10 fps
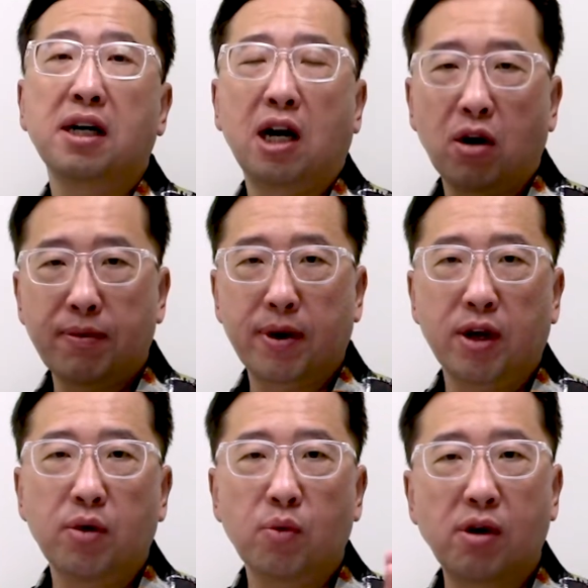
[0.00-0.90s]
Hello
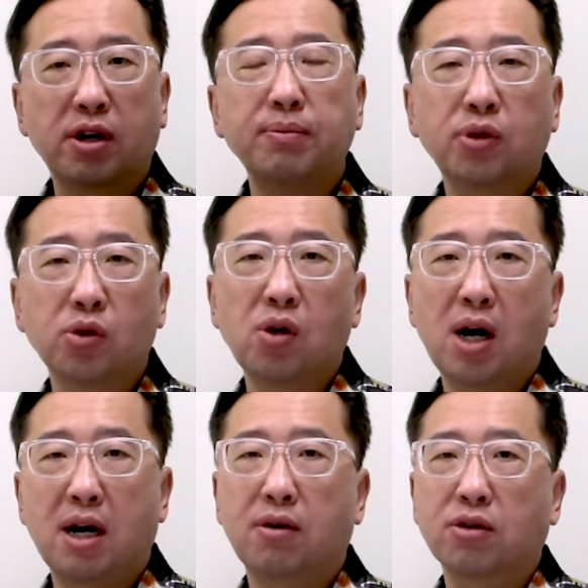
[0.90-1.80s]
everybody, welcome to
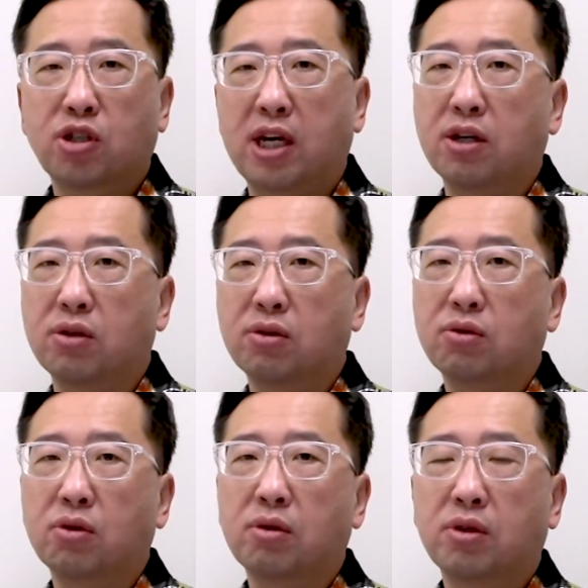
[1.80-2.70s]
our channel.
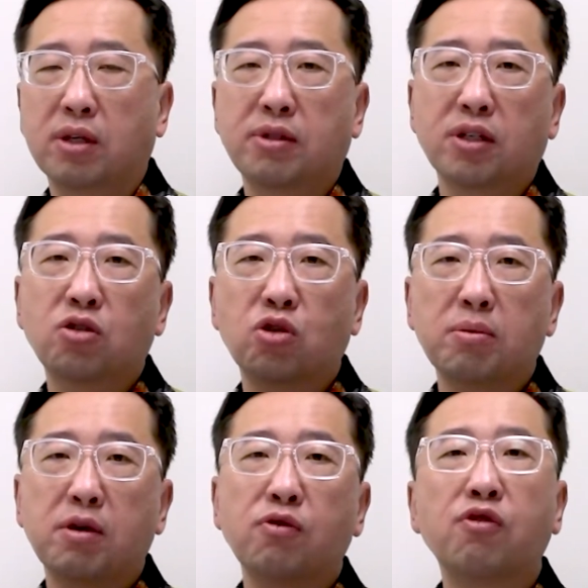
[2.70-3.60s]
This is
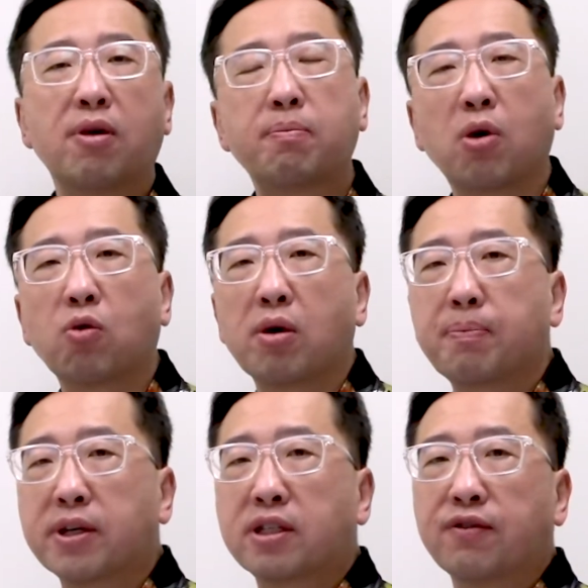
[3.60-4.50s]
Jimmy Wu from Prowork
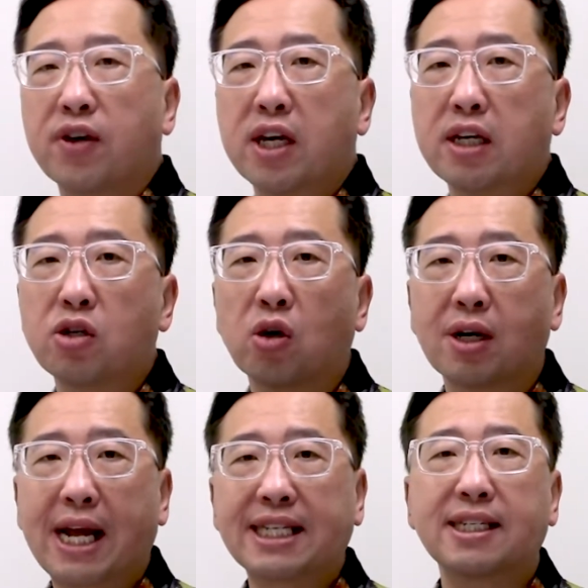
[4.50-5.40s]
Pacific Inc, your
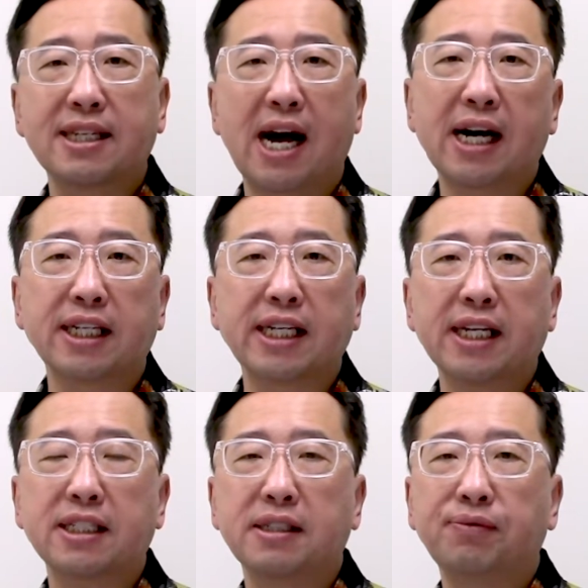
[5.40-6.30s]
licensed
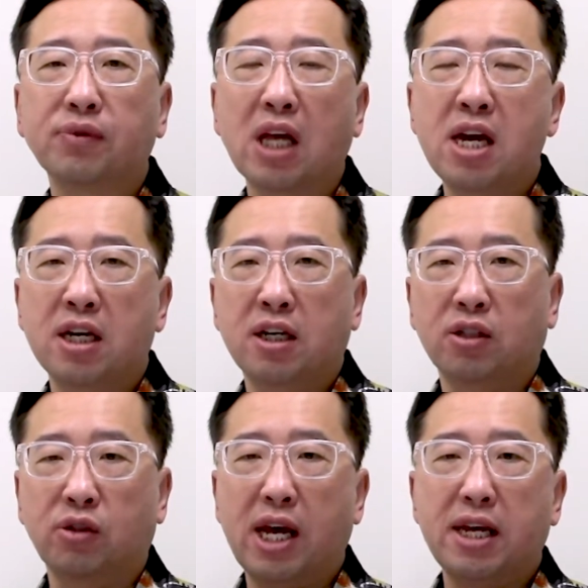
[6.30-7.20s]
architect.
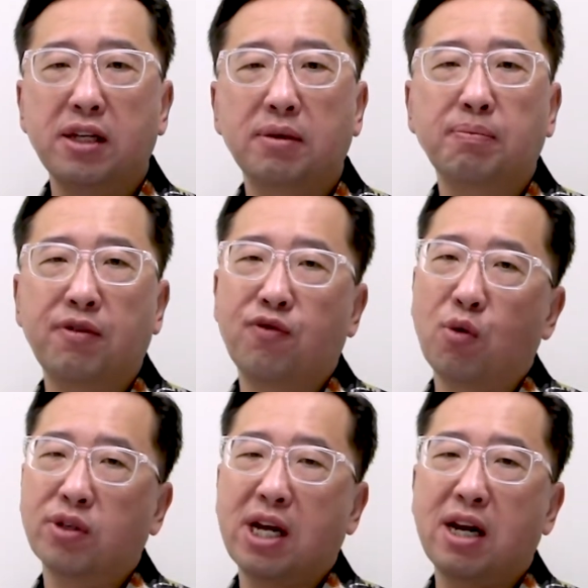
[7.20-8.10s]
Today, before
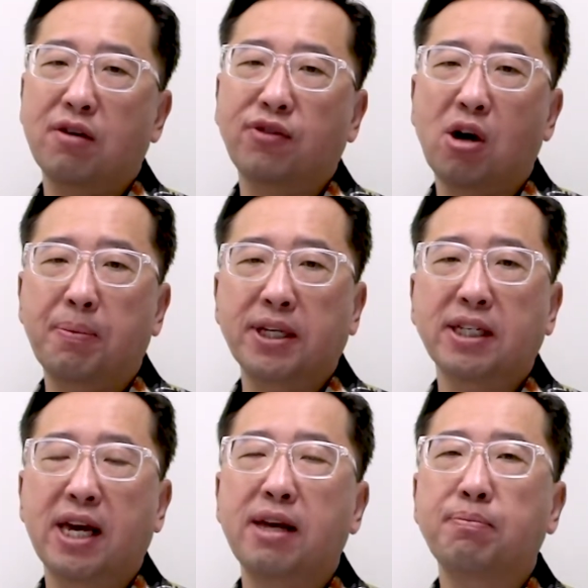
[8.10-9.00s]
we start our topics
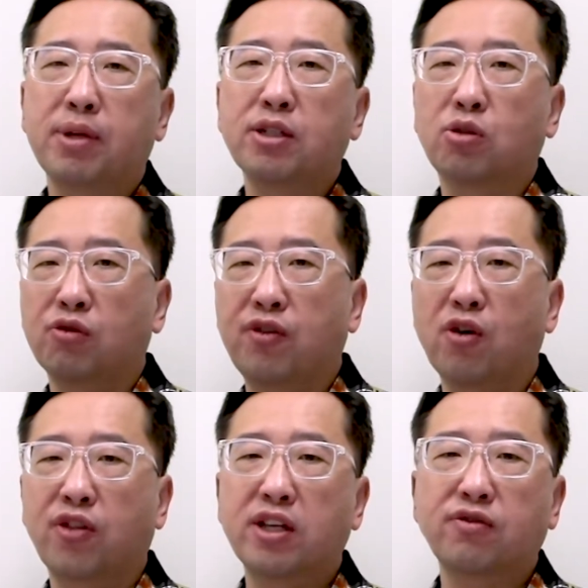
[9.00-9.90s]
again, please do
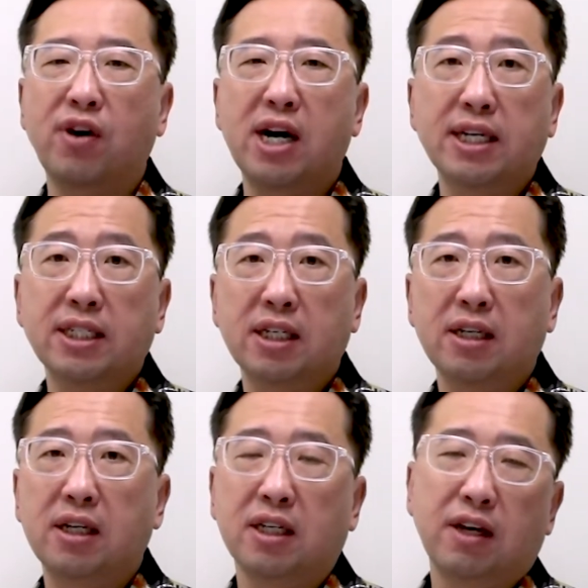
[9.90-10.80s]
4 things for us.
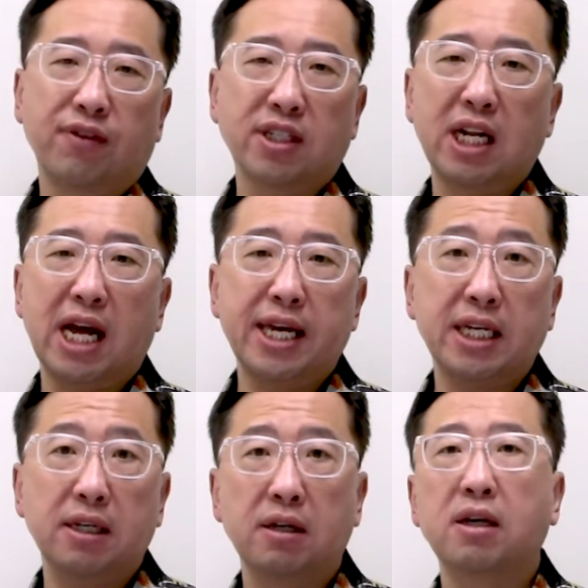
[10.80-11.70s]
Give us a like,